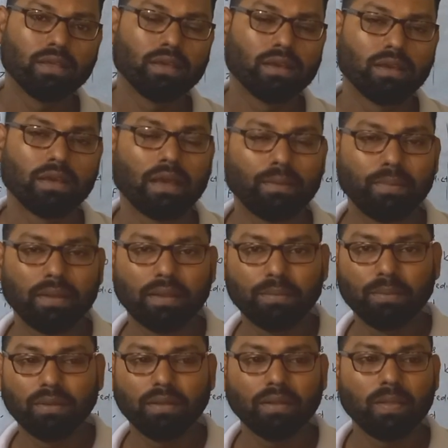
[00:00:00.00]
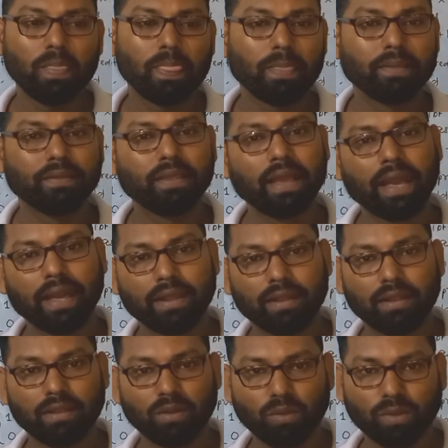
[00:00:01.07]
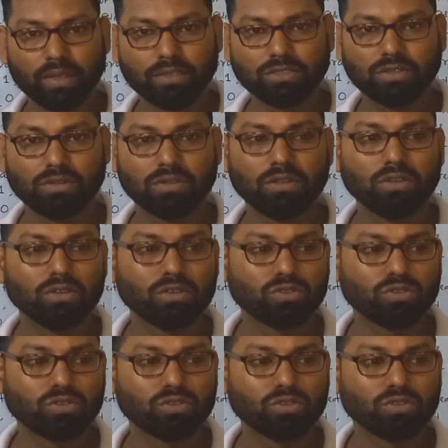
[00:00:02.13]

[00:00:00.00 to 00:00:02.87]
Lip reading: available in a higher location.